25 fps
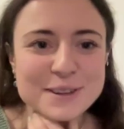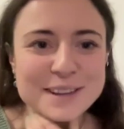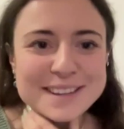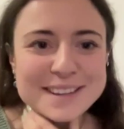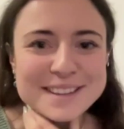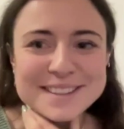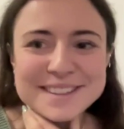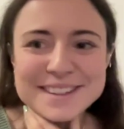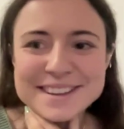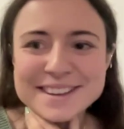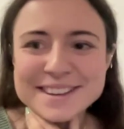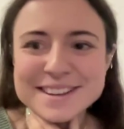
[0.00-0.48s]
great,
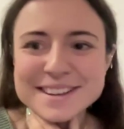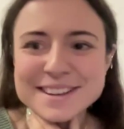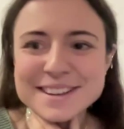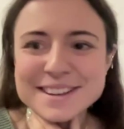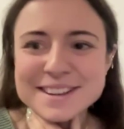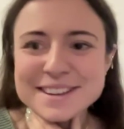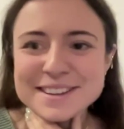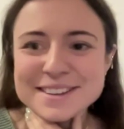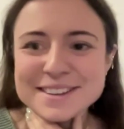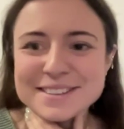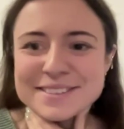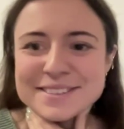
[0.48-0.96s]
thank
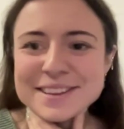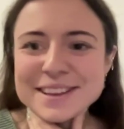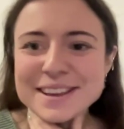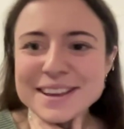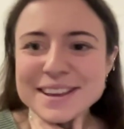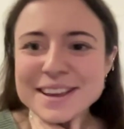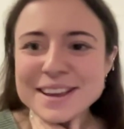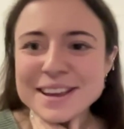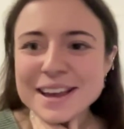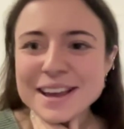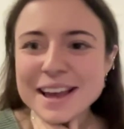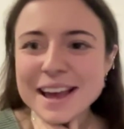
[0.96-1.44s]
you.
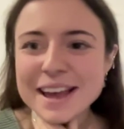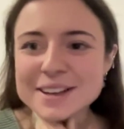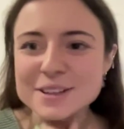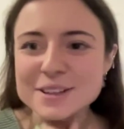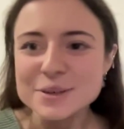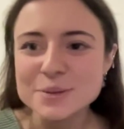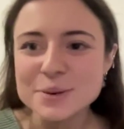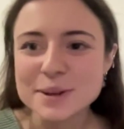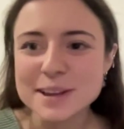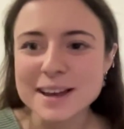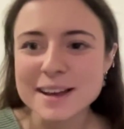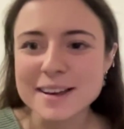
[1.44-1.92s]

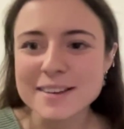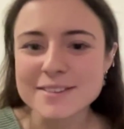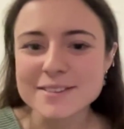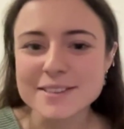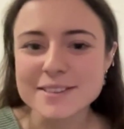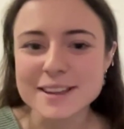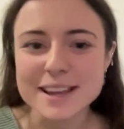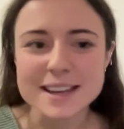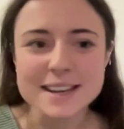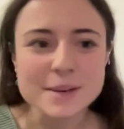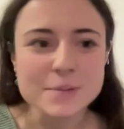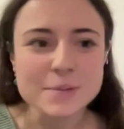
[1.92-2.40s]
Do we have
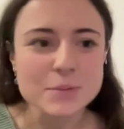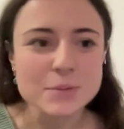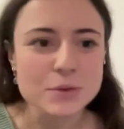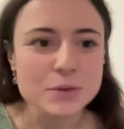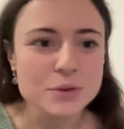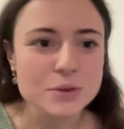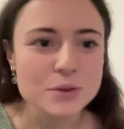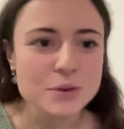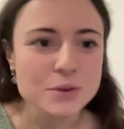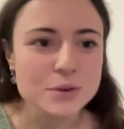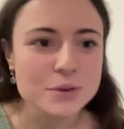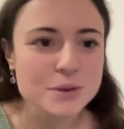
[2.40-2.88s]
any
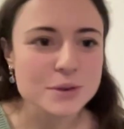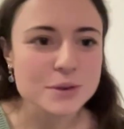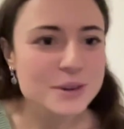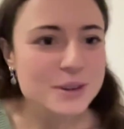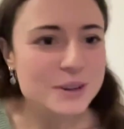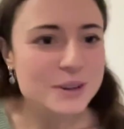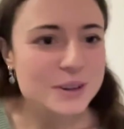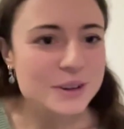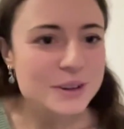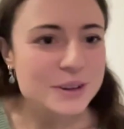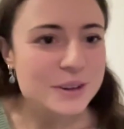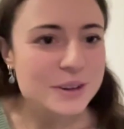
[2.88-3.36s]
more?
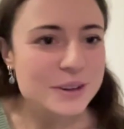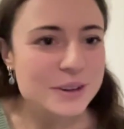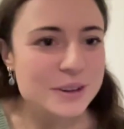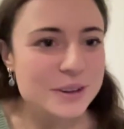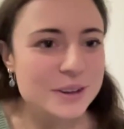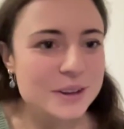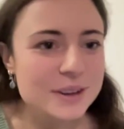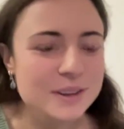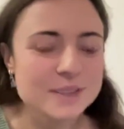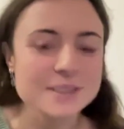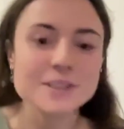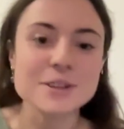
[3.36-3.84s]

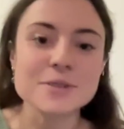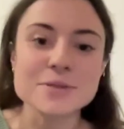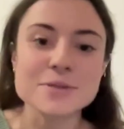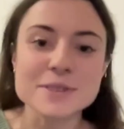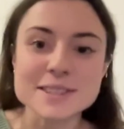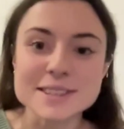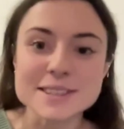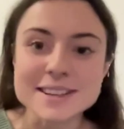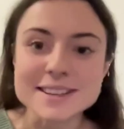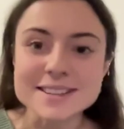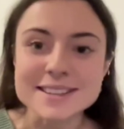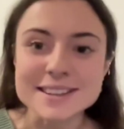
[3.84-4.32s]
Sophie
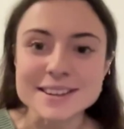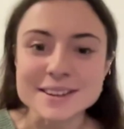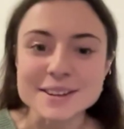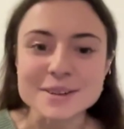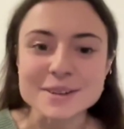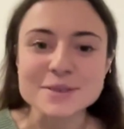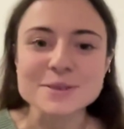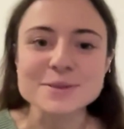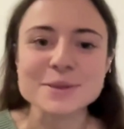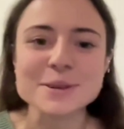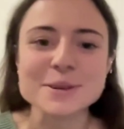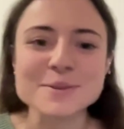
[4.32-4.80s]
says thank
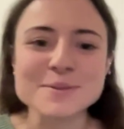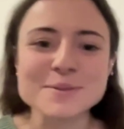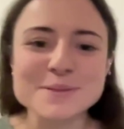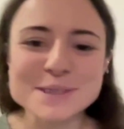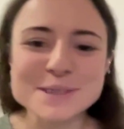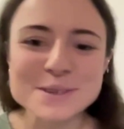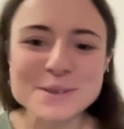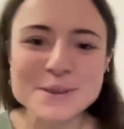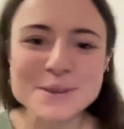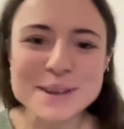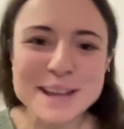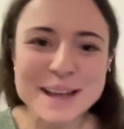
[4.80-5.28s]
you as well.
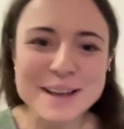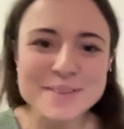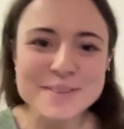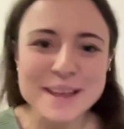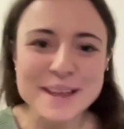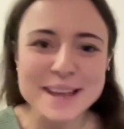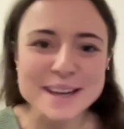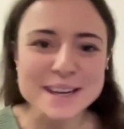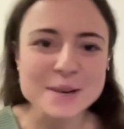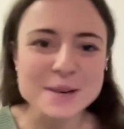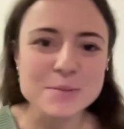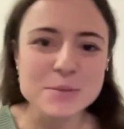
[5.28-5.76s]
Do we have
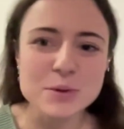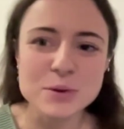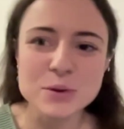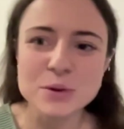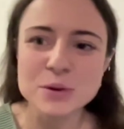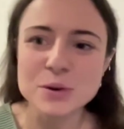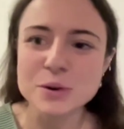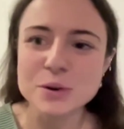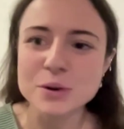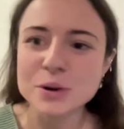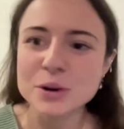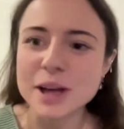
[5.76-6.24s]
any
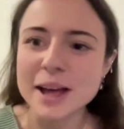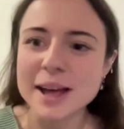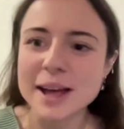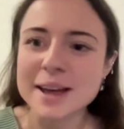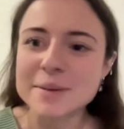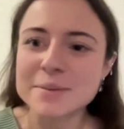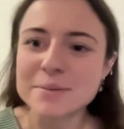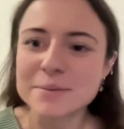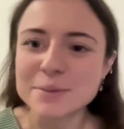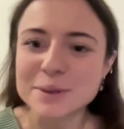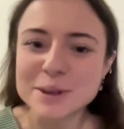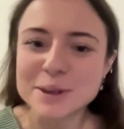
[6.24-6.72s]
more
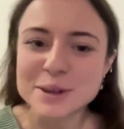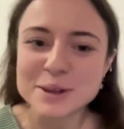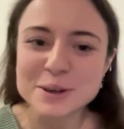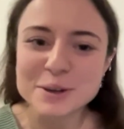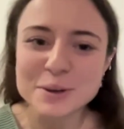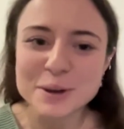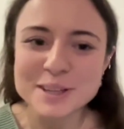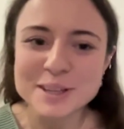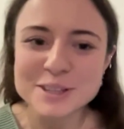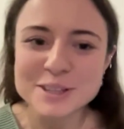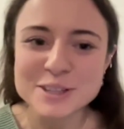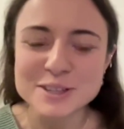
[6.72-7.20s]

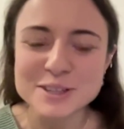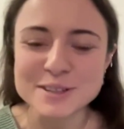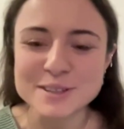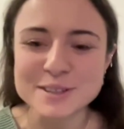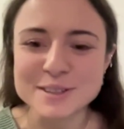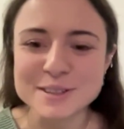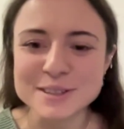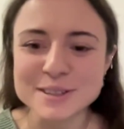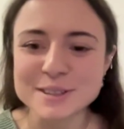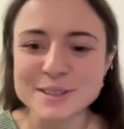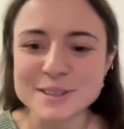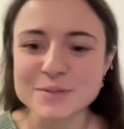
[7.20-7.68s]

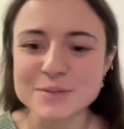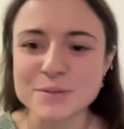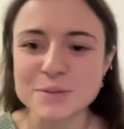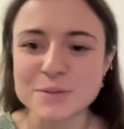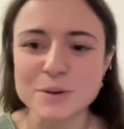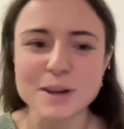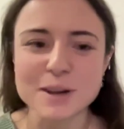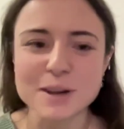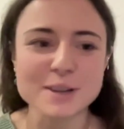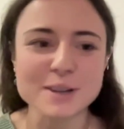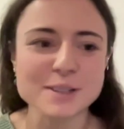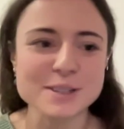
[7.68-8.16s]
questions
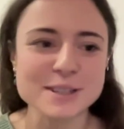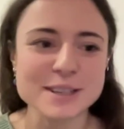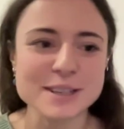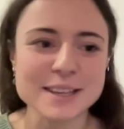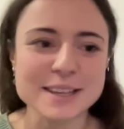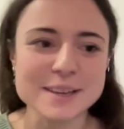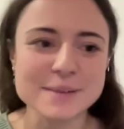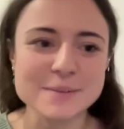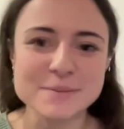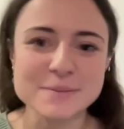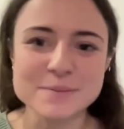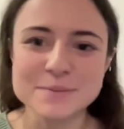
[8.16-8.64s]
for
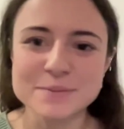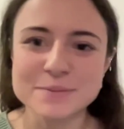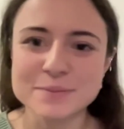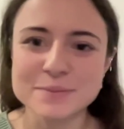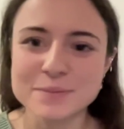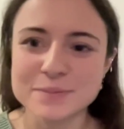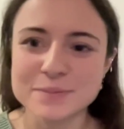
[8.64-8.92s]
Ashley?